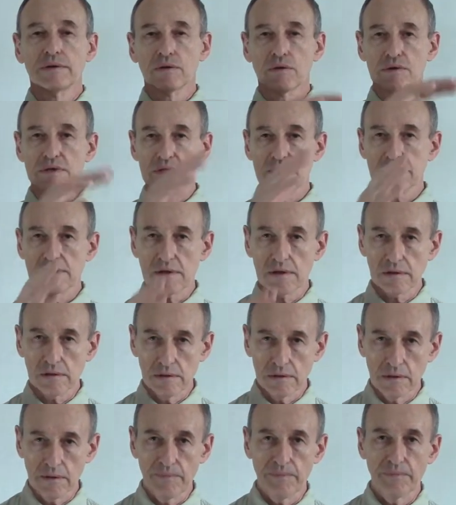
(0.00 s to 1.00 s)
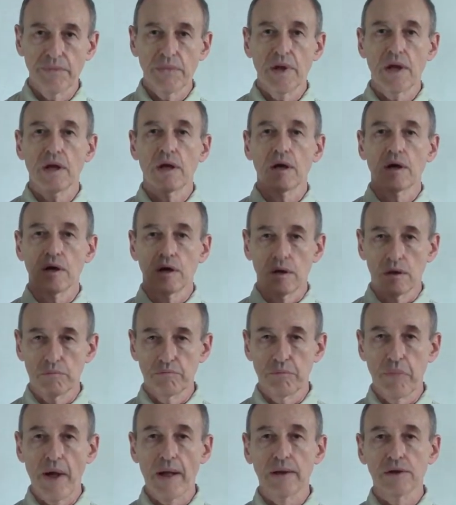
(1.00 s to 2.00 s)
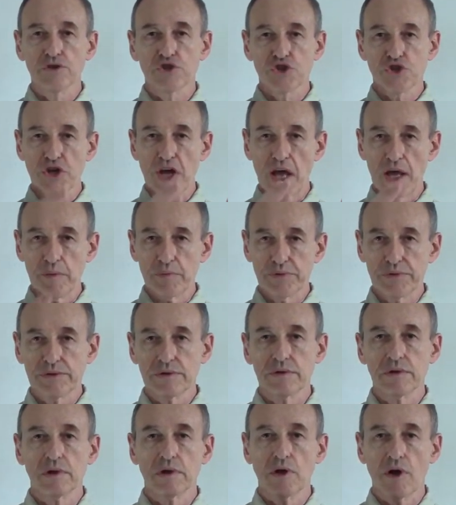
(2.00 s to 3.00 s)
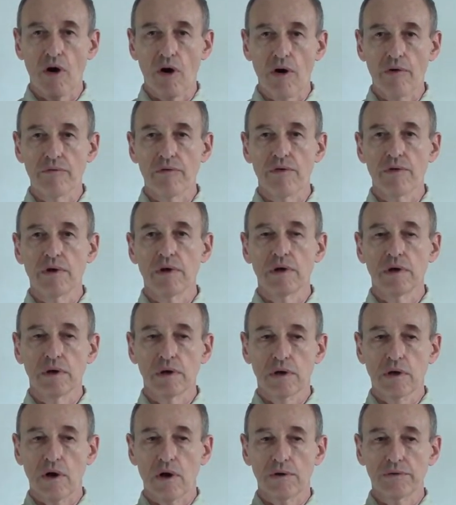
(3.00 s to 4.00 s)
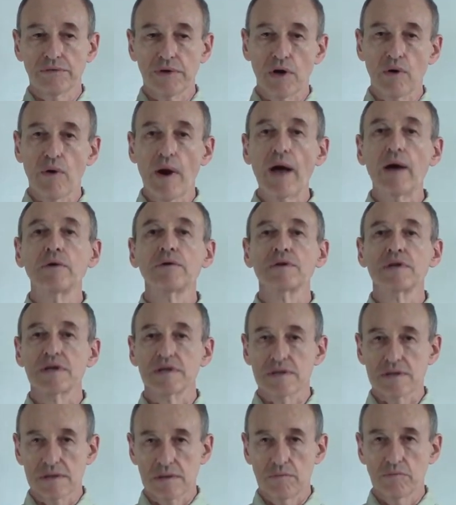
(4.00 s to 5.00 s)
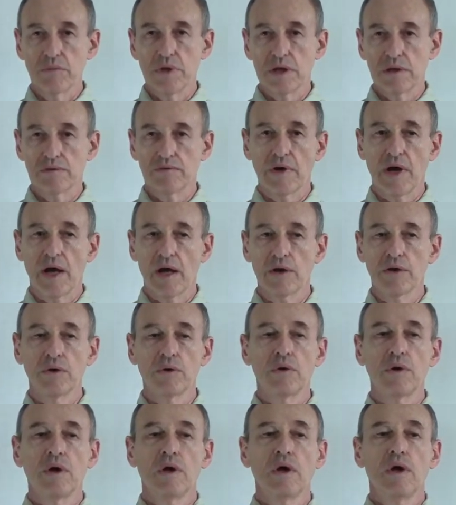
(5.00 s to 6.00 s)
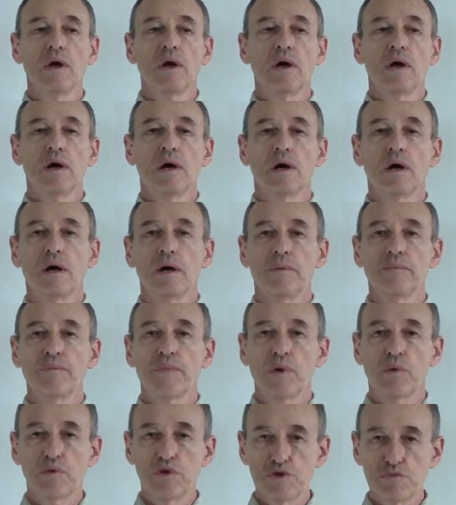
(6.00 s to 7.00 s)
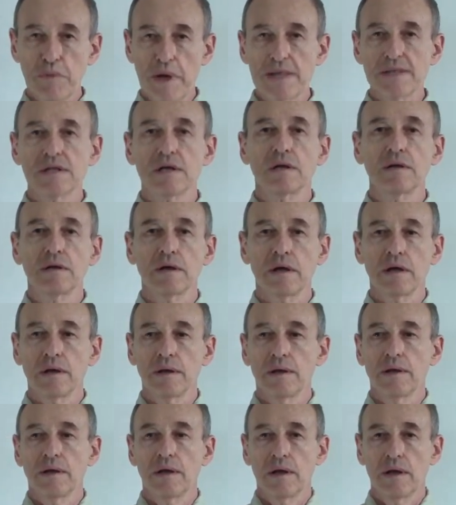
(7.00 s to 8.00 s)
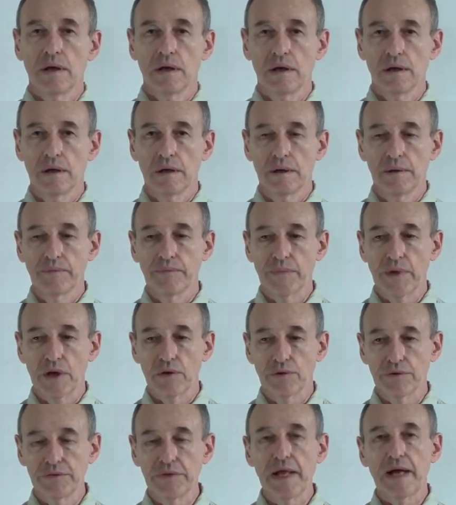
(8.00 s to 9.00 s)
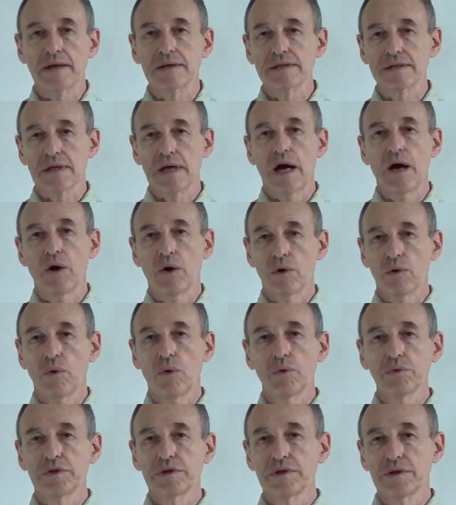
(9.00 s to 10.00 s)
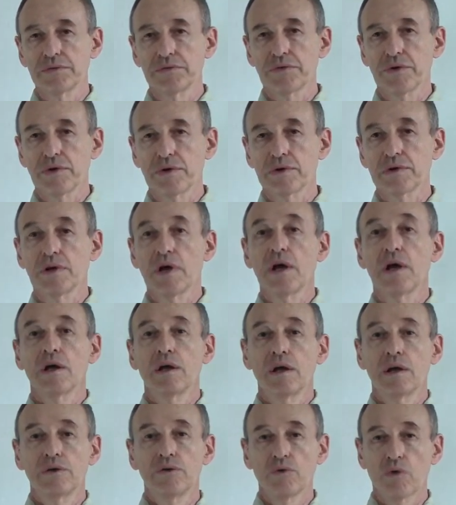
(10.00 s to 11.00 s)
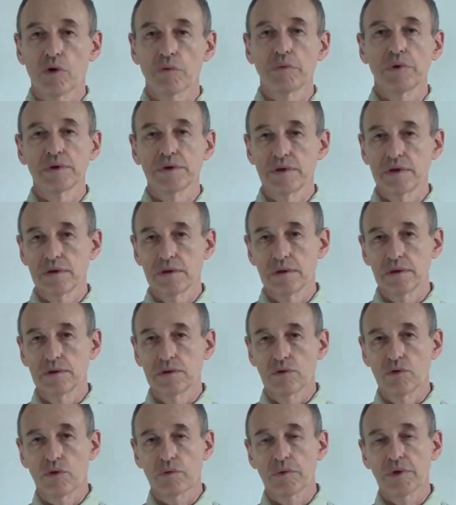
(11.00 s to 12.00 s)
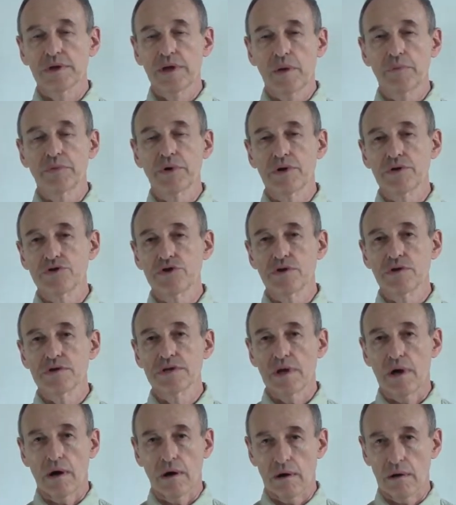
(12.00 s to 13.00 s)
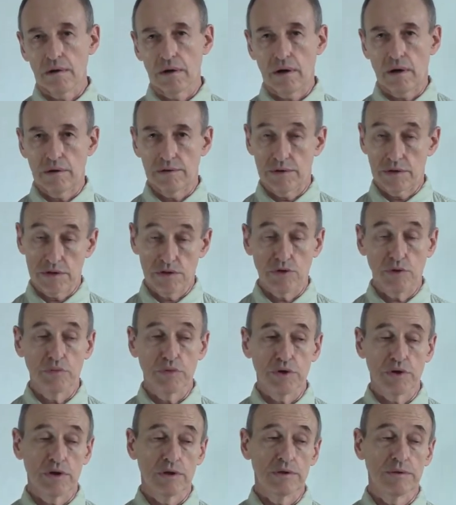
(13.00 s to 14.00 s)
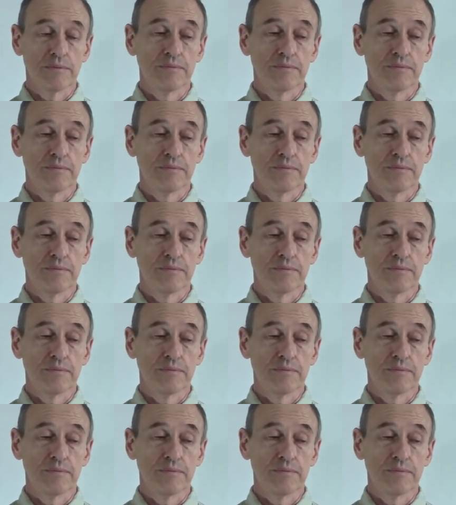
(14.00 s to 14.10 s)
there is a certain bell-shaped curve uh, curve around this mean value, um, which basically um, reflects how all the different normal di uh, normal temperatures are are distributed.